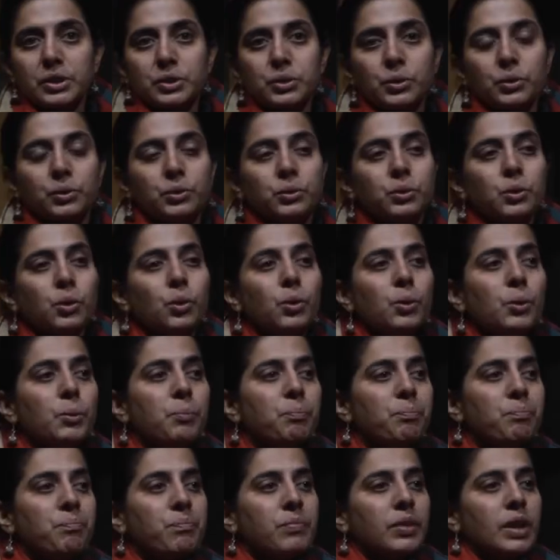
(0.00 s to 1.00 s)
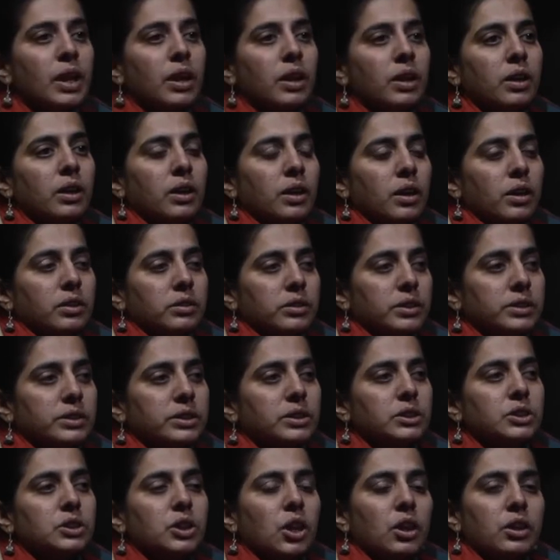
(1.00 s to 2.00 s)
so though this
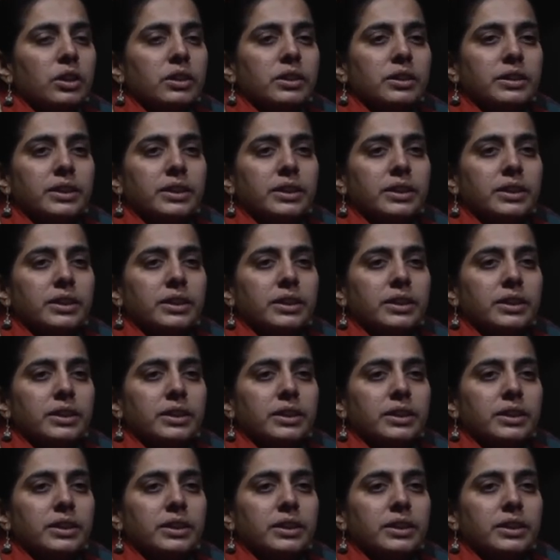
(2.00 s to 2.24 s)
is not